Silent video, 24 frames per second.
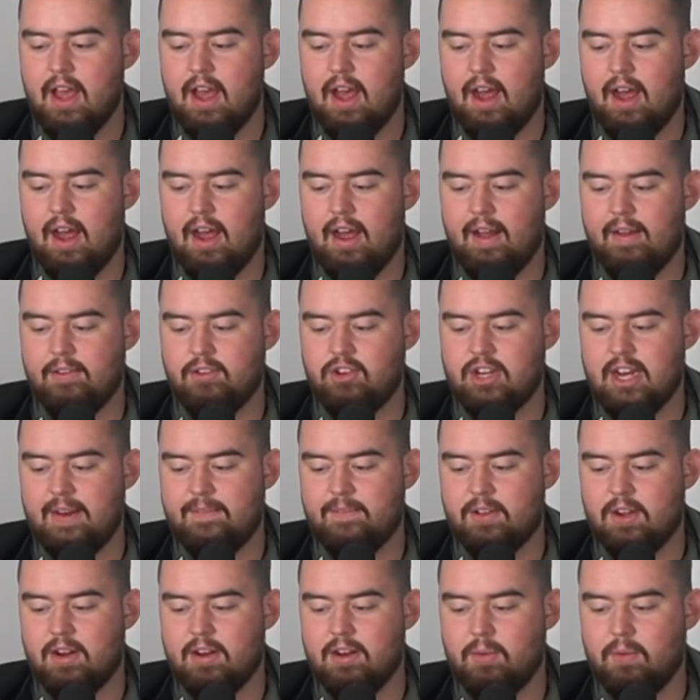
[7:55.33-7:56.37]

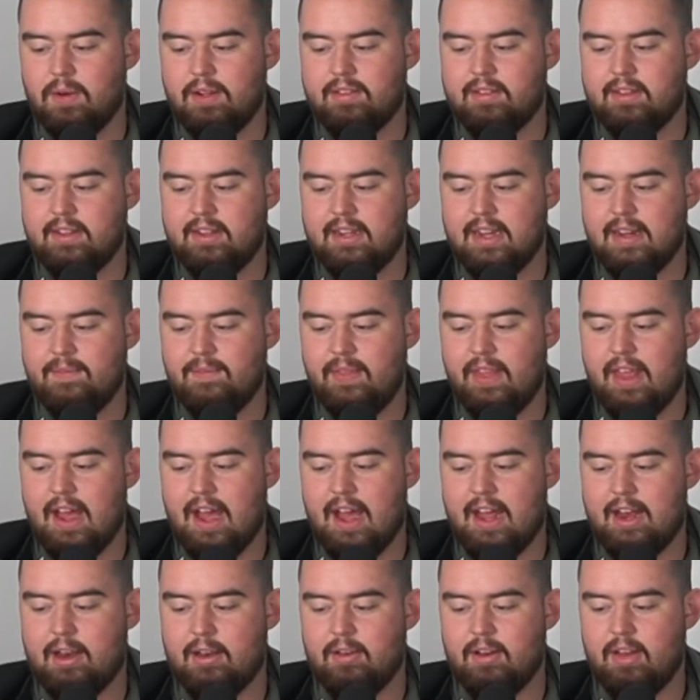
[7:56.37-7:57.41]
James Harden, once again,
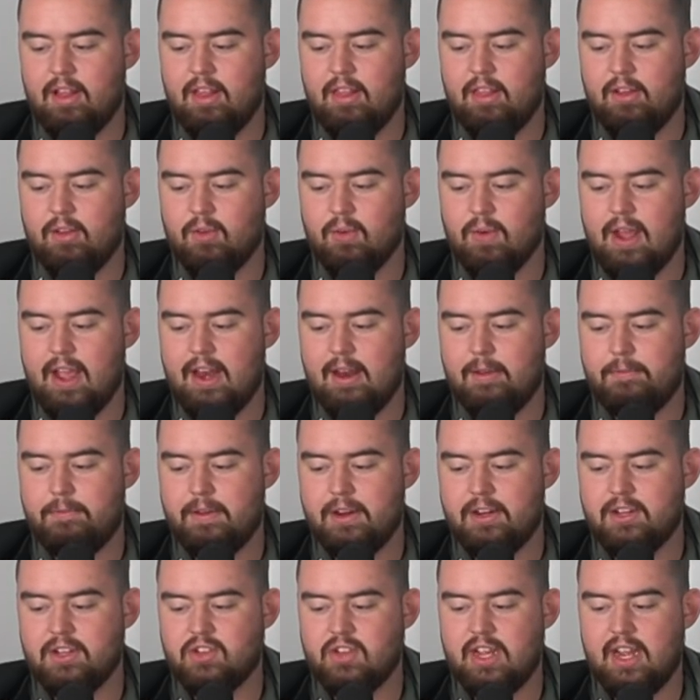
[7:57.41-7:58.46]
not great
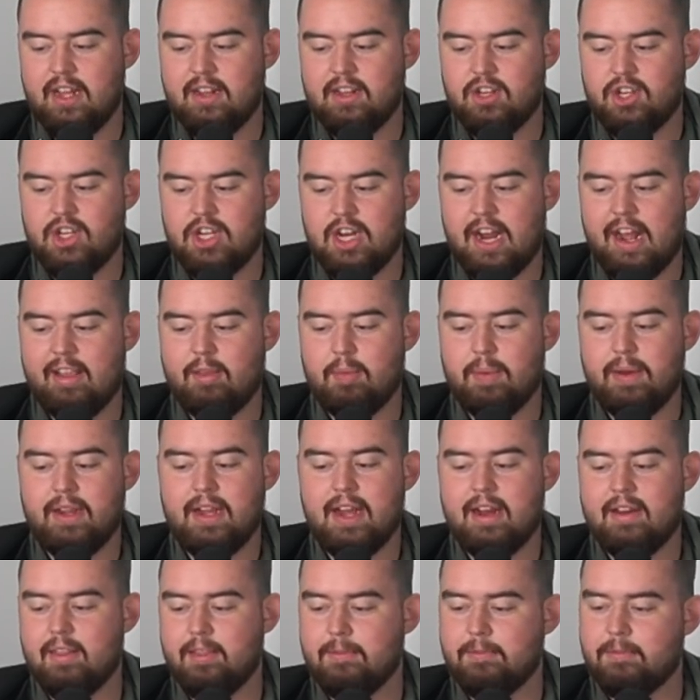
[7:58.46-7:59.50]
efficiency on the shots, but
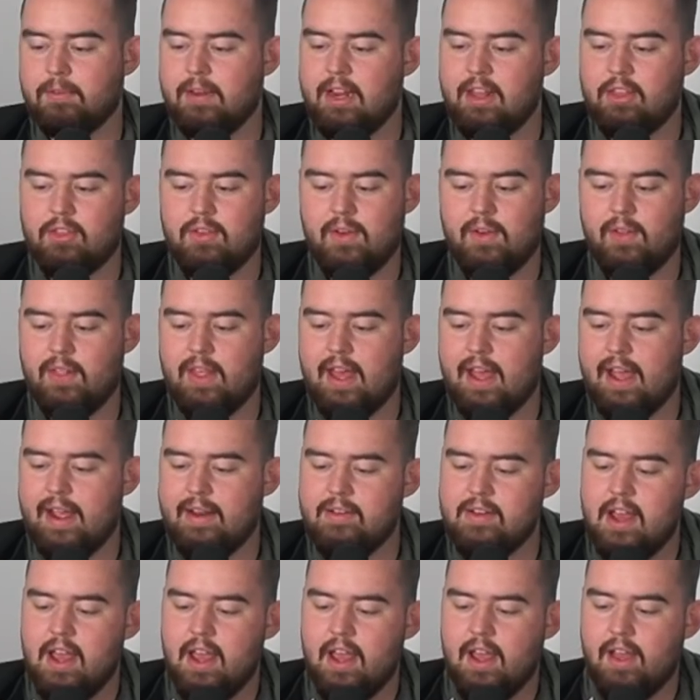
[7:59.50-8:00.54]
got to the free throw
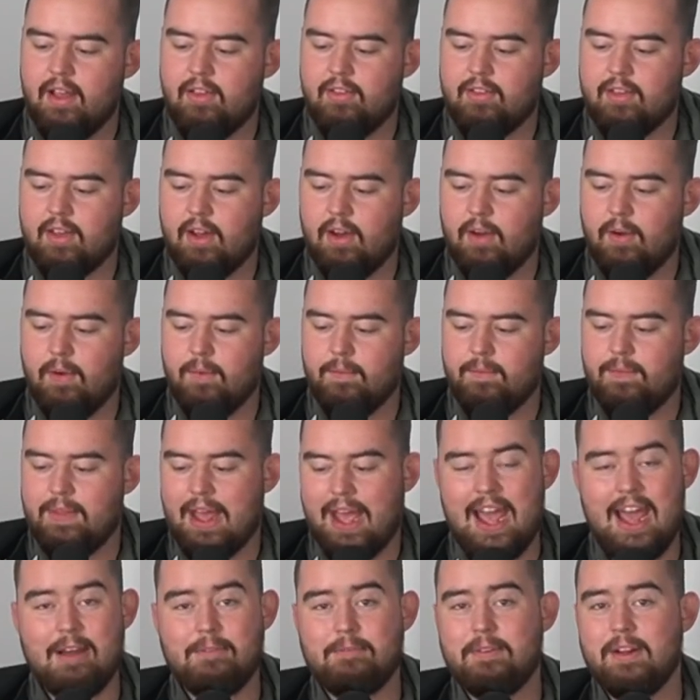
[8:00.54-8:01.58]
line. So
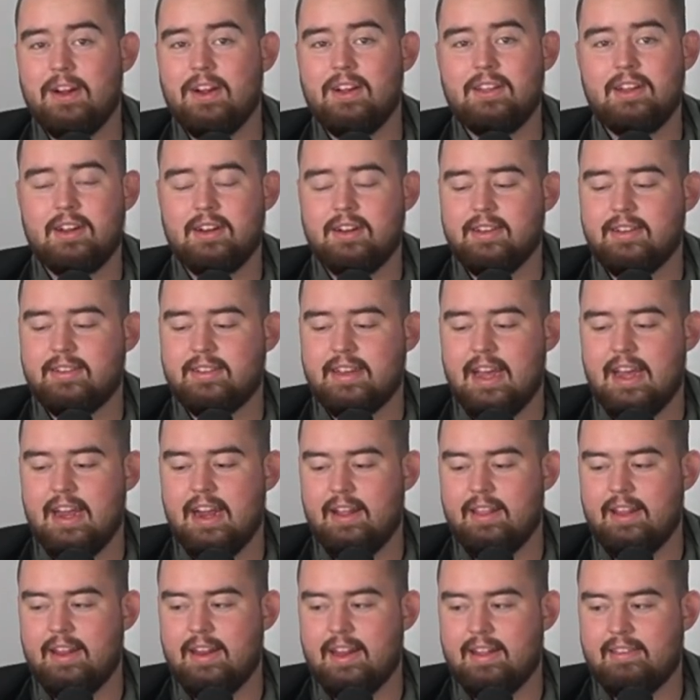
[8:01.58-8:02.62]
I have very little to say
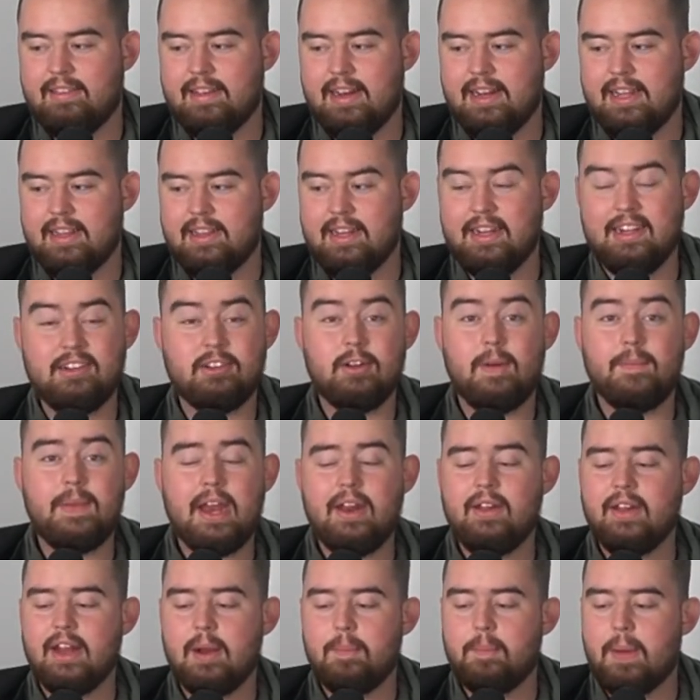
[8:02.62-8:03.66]
on the net side of things, so I'm
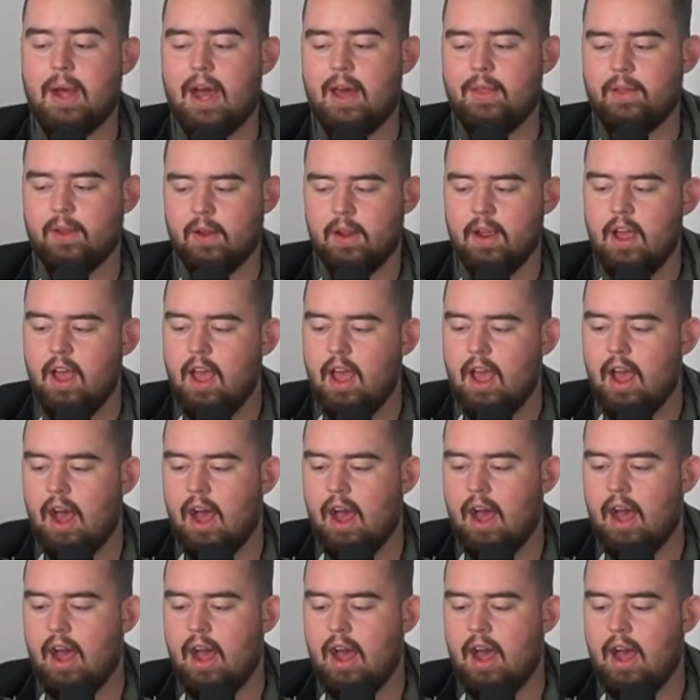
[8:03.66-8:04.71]
not even going to bother.
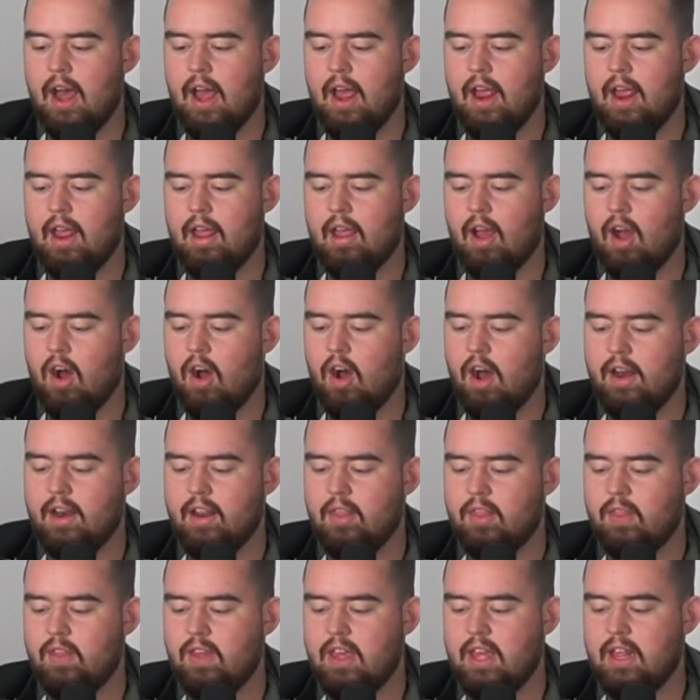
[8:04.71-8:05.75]
On
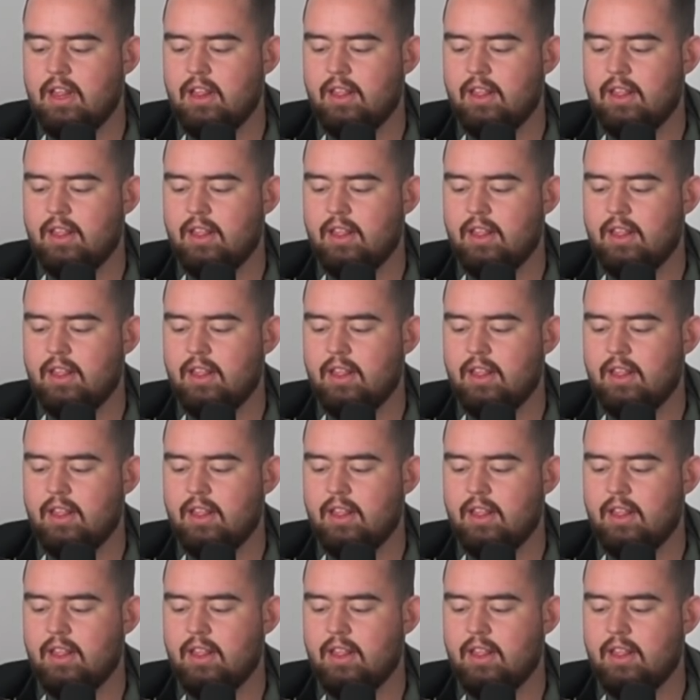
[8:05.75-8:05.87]
the